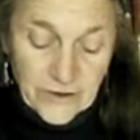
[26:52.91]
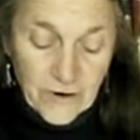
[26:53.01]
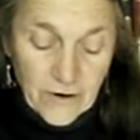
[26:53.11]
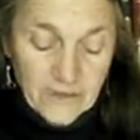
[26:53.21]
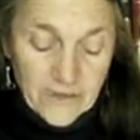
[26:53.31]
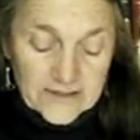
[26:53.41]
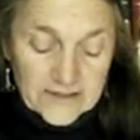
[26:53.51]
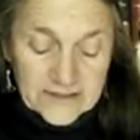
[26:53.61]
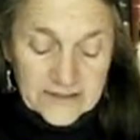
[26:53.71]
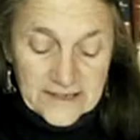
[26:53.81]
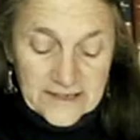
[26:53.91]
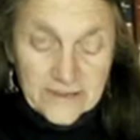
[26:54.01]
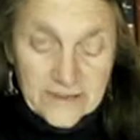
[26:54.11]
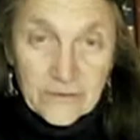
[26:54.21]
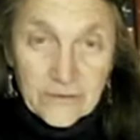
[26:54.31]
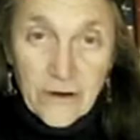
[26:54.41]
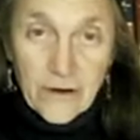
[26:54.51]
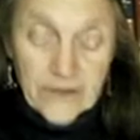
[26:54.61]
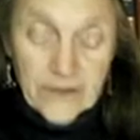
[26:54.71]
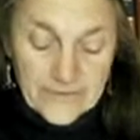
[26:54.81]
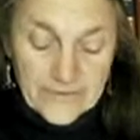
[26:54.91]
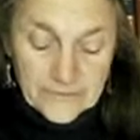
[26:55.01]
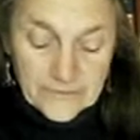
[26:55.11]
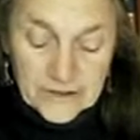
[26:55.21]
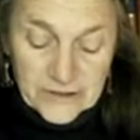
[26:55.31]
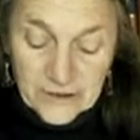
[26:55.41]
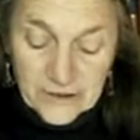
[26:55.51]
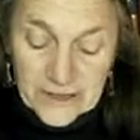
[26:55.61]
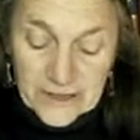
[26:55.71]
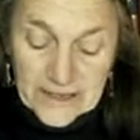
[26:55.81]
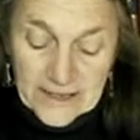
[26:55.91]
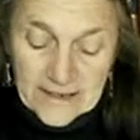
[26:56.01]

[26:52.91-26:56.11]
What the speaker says: often continued long after maturity.